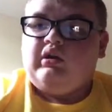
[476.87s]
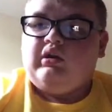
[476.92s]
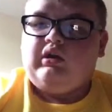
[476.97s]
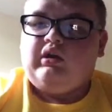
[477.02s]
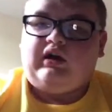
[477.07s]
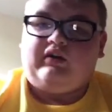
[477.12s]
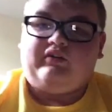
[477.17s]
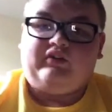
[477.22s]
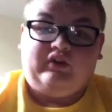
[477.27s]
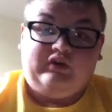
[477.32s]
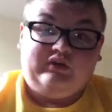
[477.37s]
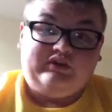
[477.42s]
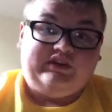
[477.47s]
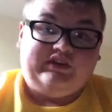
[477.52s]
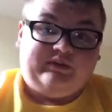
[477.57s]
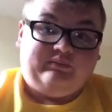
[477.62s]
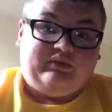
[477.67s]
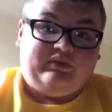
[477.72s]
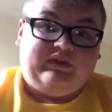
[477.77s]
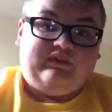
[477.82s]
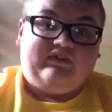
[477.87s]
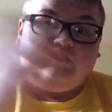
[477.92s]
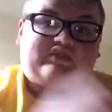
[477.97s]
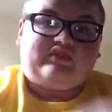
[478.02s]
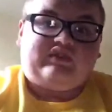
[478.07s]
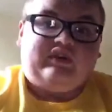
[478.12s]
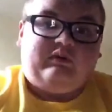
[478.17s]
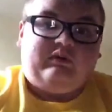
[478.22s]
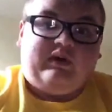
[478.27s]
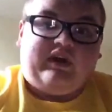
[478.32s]
I've used it
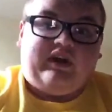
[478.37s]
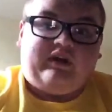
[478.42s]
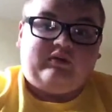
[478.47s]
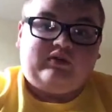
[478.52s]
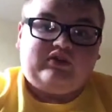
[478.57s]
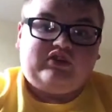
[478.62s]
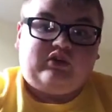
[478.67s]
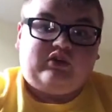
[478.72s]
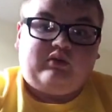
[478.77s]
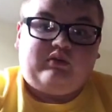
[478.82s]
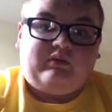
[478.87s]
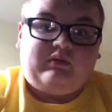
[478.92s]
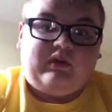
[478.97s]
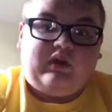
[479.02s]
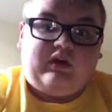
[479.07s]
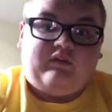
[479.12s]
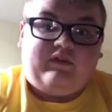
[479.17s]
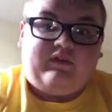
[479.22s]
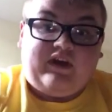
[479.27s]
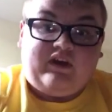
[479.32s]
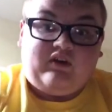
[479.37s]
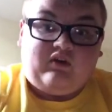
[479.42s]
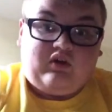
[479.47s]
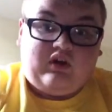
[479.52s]
previously when I was showing a vinyl